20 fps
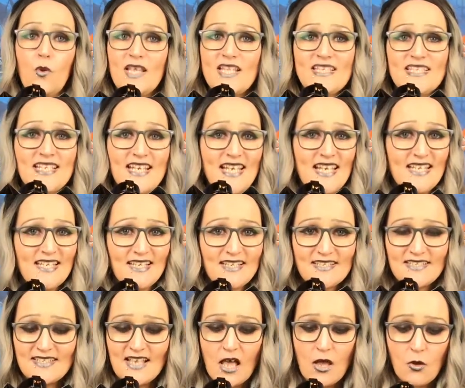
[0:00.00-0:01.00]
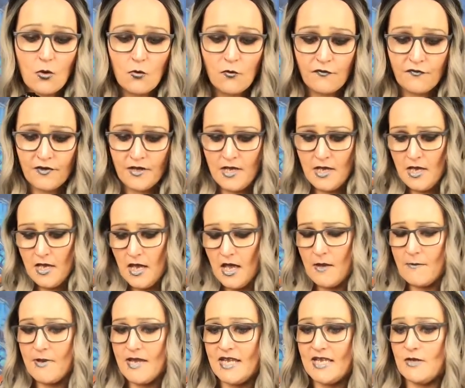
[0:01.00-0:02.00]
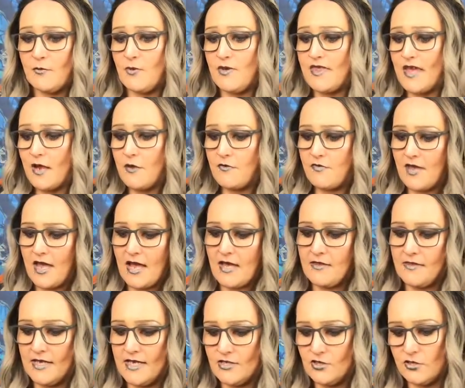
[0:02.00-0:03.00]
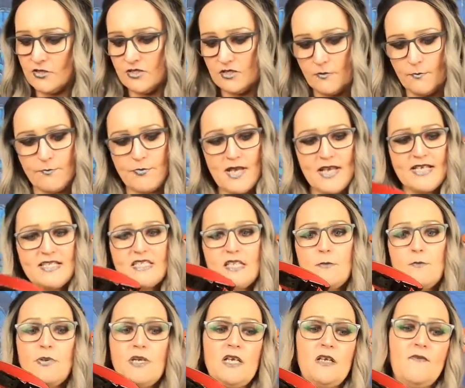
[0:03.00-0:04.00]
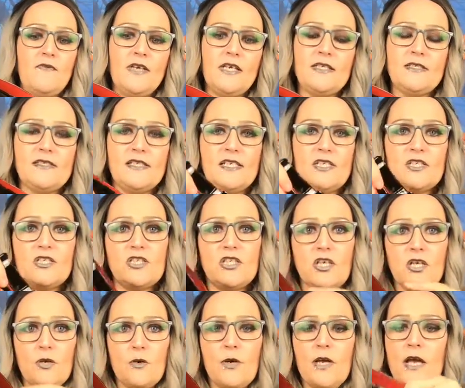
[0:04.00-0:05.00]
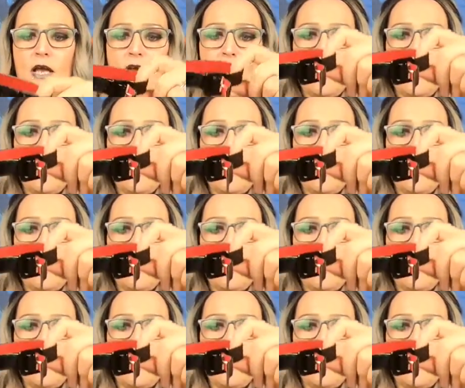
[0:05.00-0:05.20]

wins it in itself. I mean, without that, they're just a basic PVC shoe.